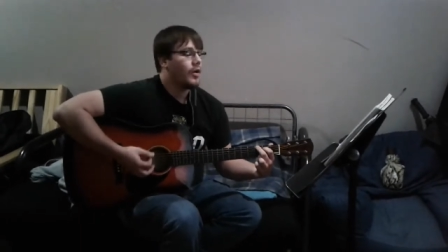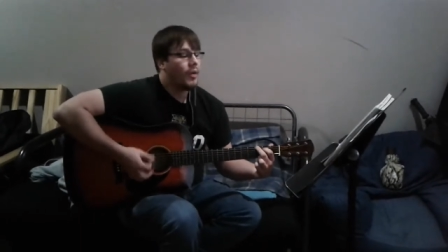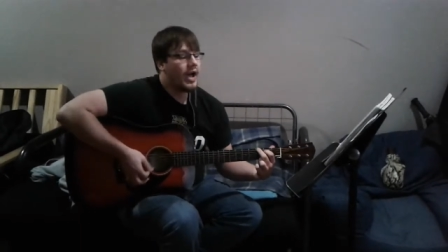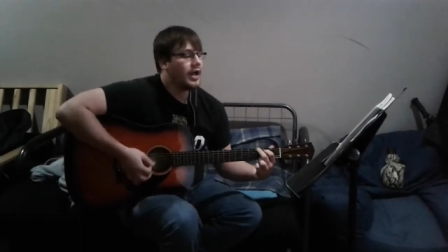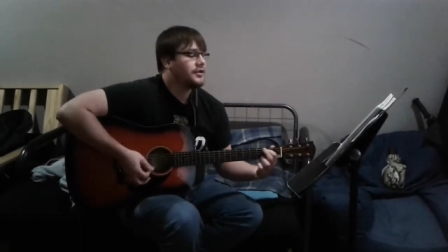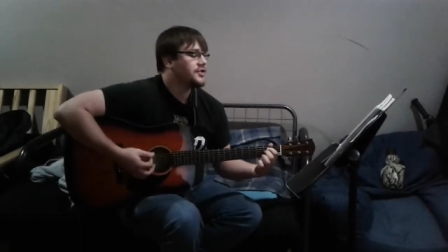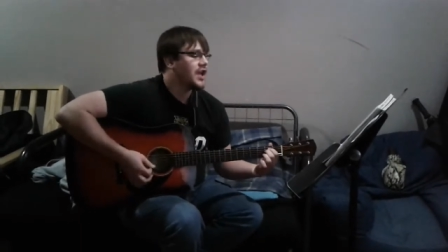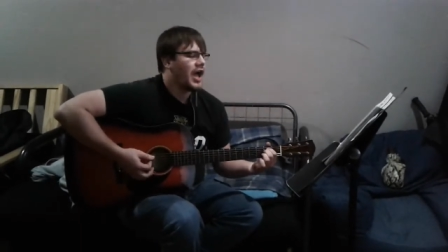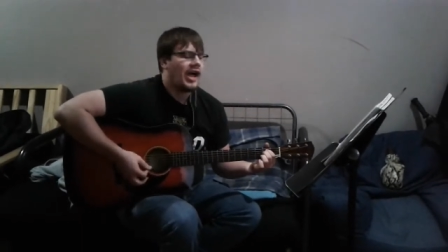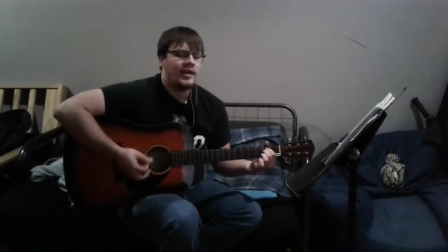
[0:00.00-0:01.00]
Well,
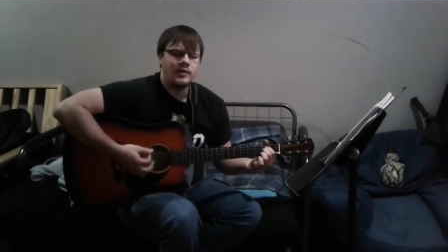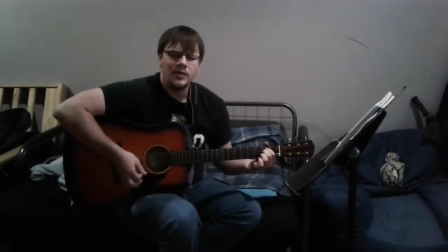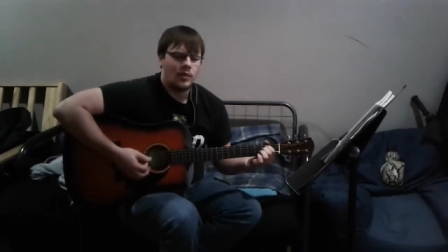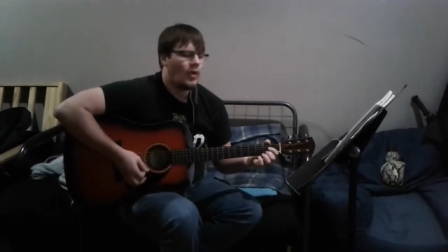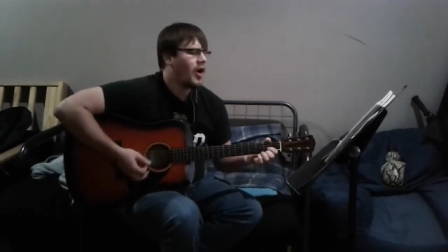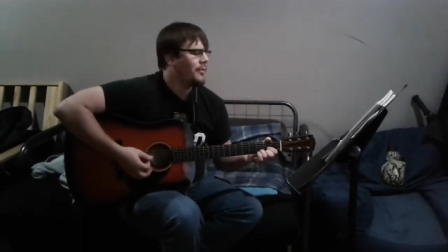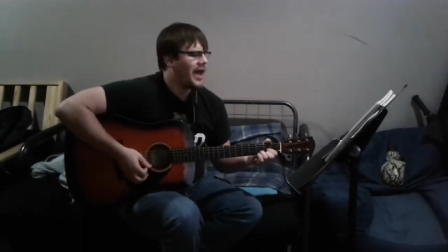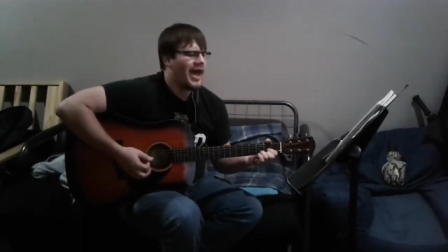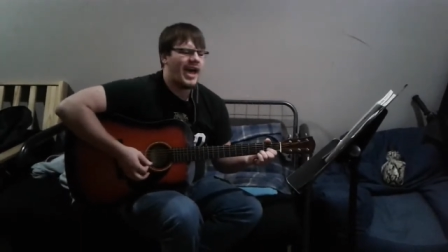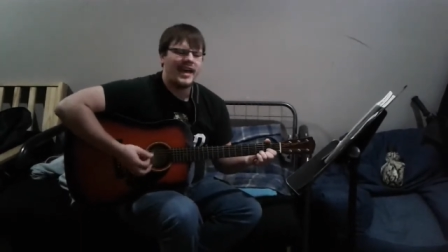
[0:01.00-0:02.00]
John won't
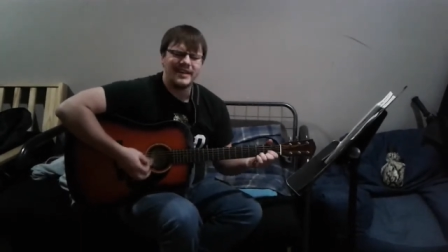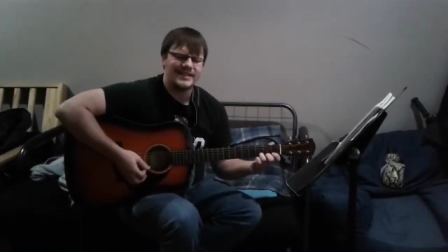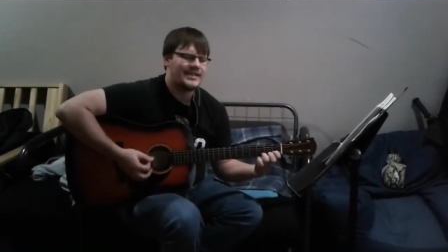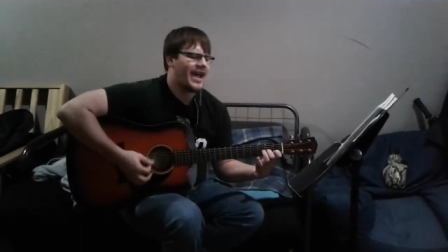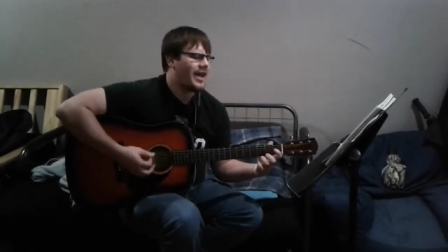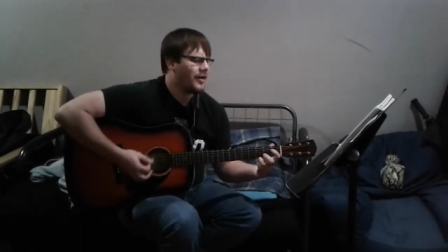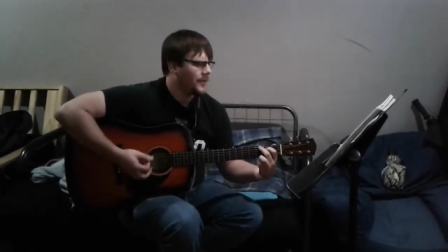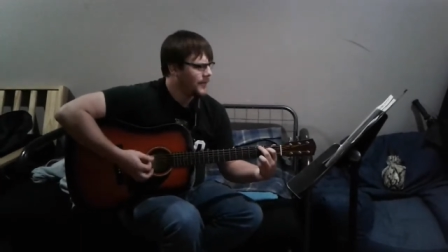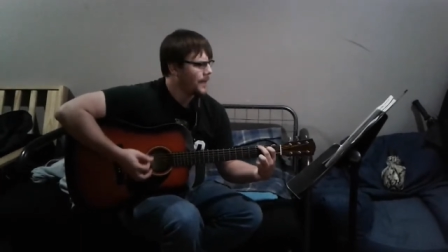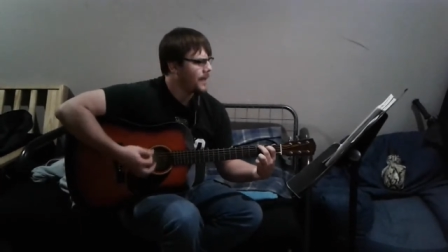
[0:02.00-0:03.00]
back down.